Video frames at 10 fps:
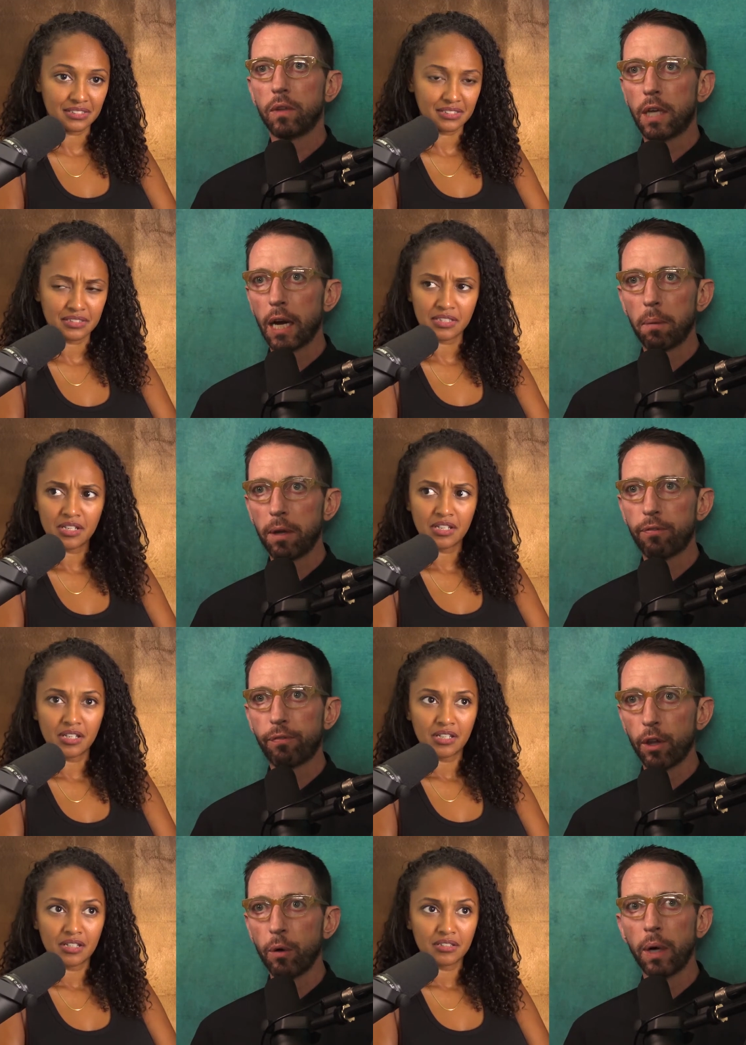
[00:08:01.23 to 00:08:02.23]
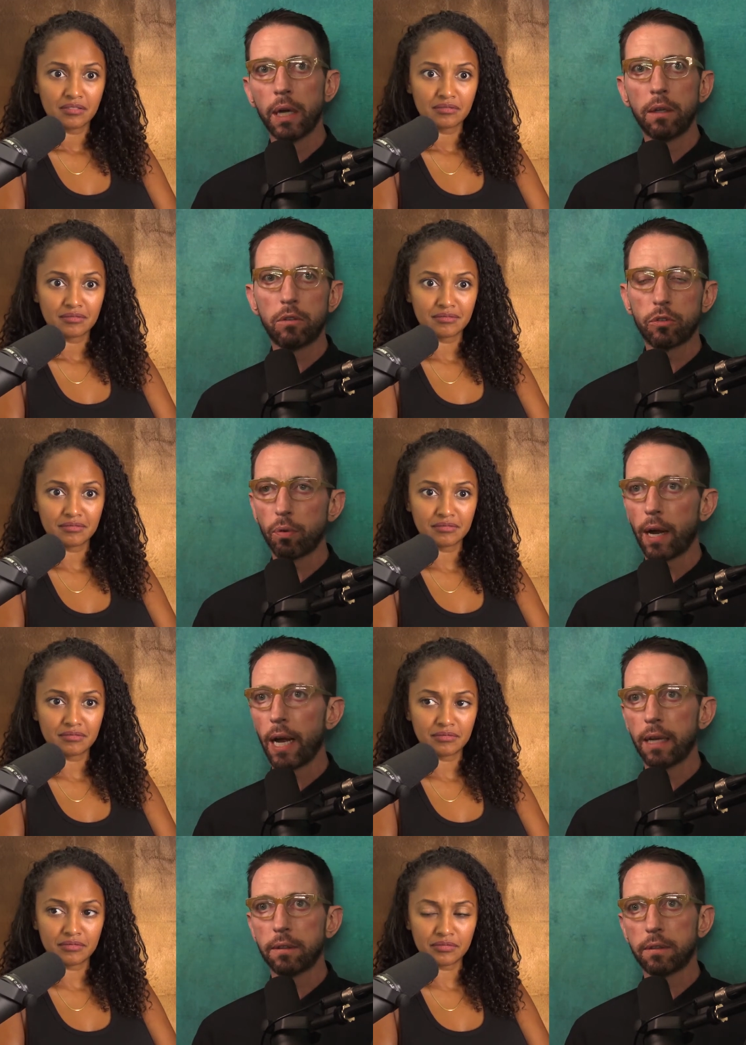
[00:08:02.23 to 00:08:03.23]
Speaker 1: going to be fluid,
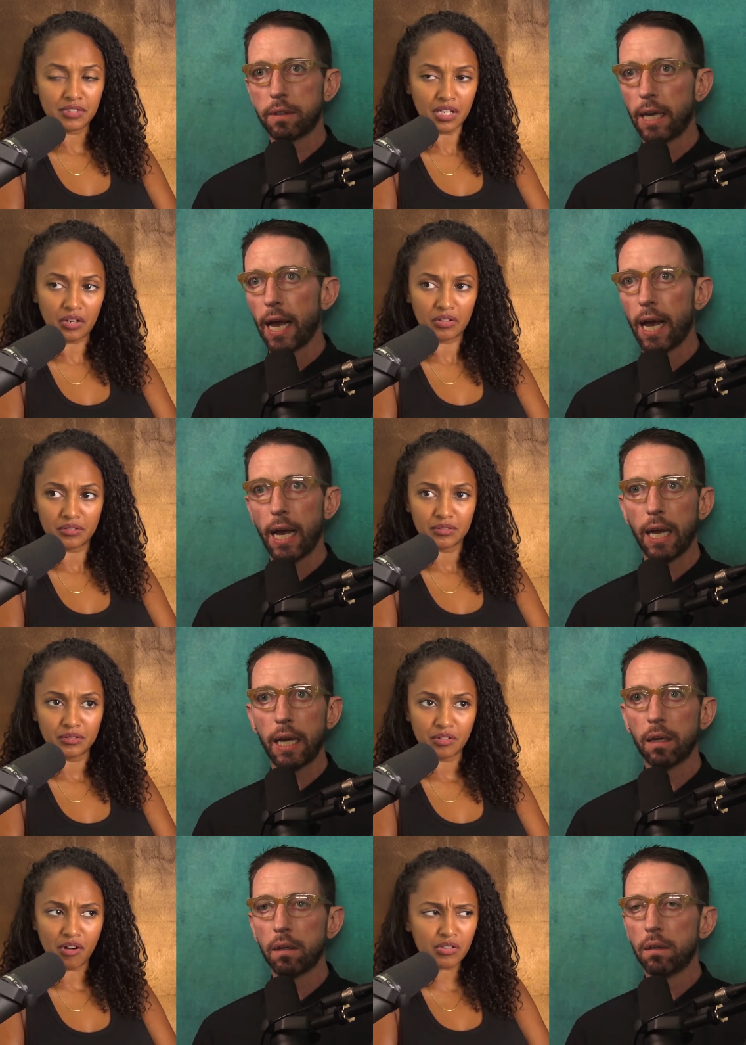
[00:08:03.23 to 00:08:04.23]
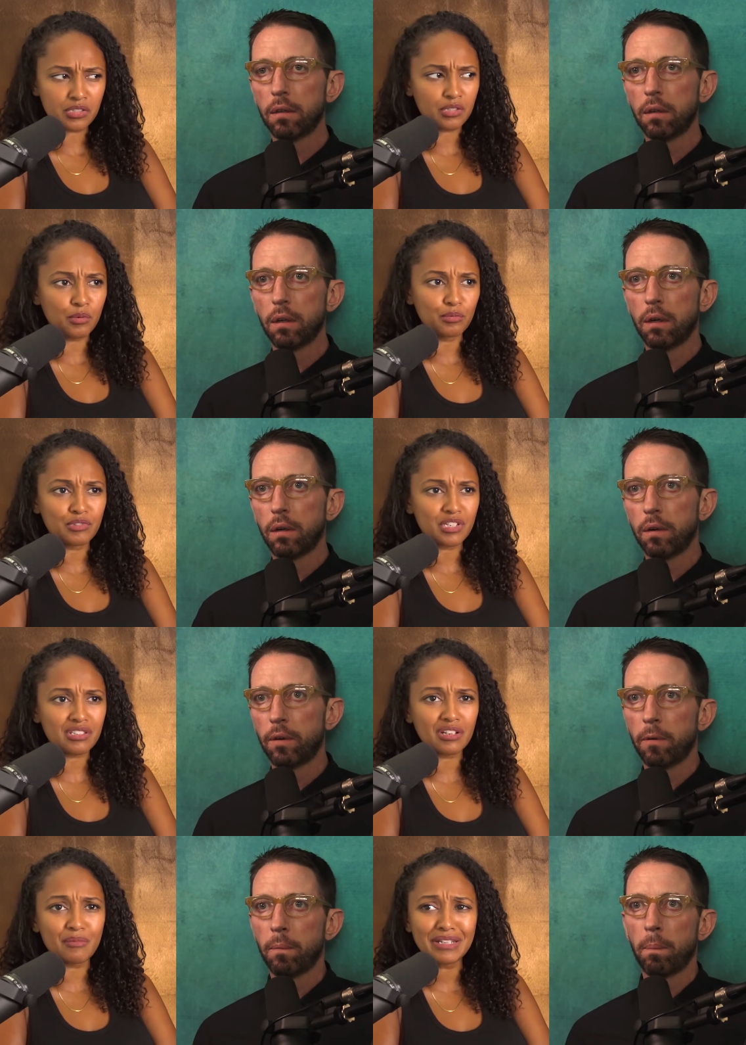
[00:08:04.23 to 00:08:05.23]
trans,
Speaker 2: no. gay. Also,
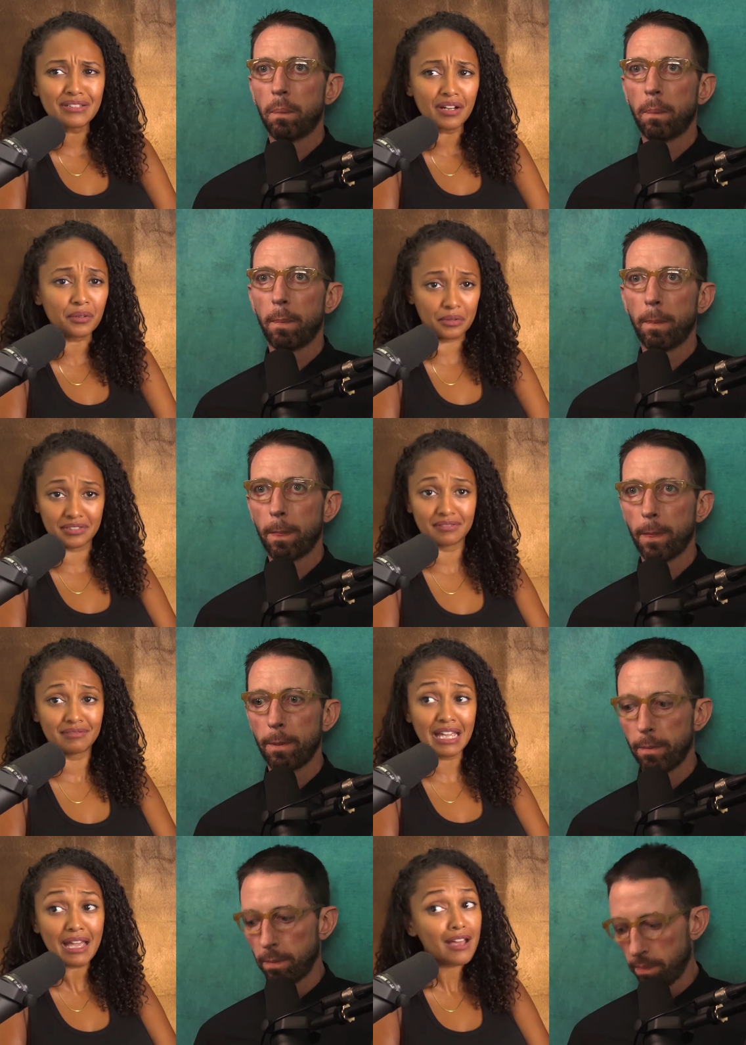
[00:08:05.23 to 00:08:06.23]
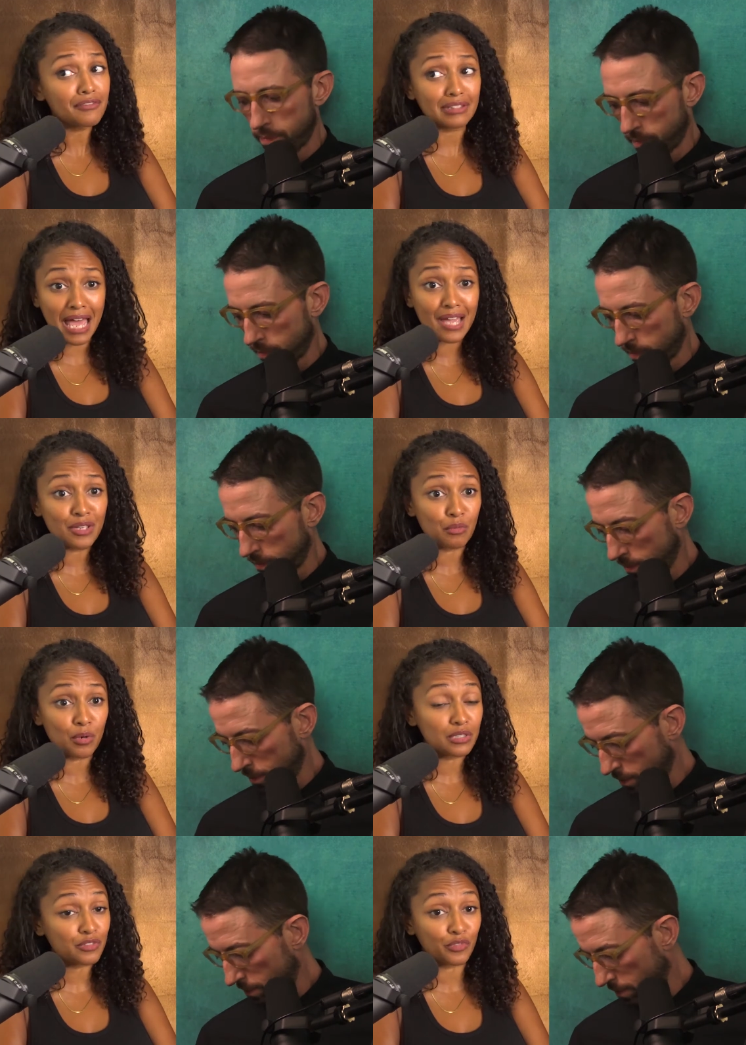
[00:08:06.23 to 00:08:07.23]
just look at McDonald's. They have Latin
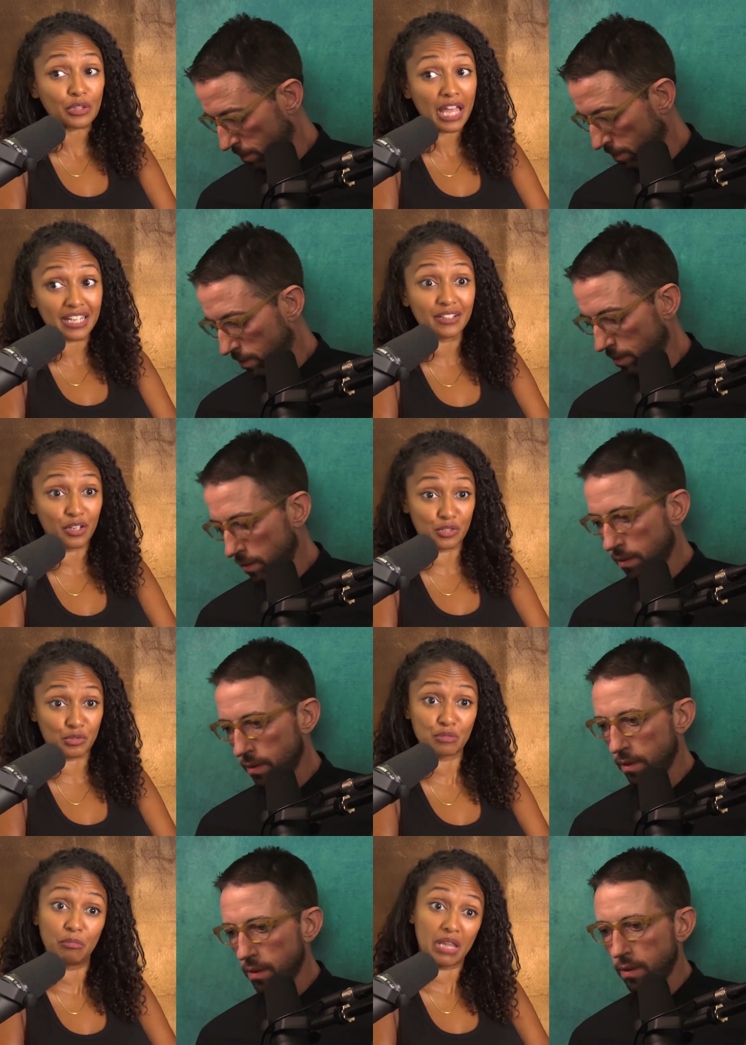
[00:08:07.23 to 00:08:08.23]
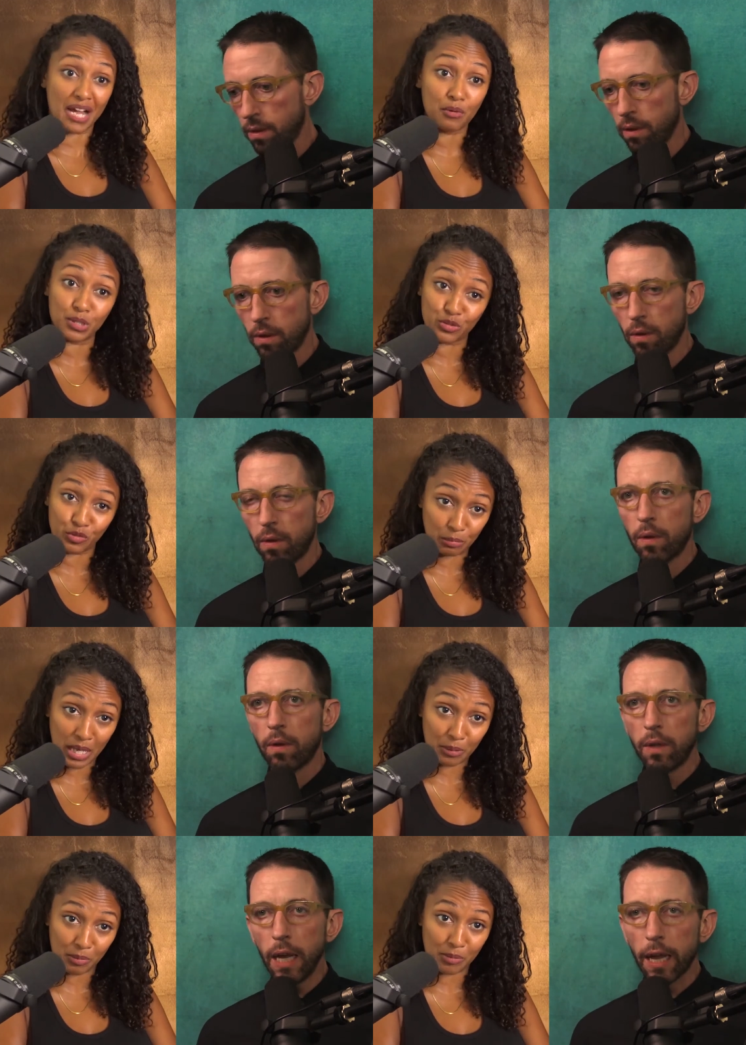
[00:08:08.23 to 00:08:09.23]
ones for Latin countries, black ones for black
Speaker 1: yeah,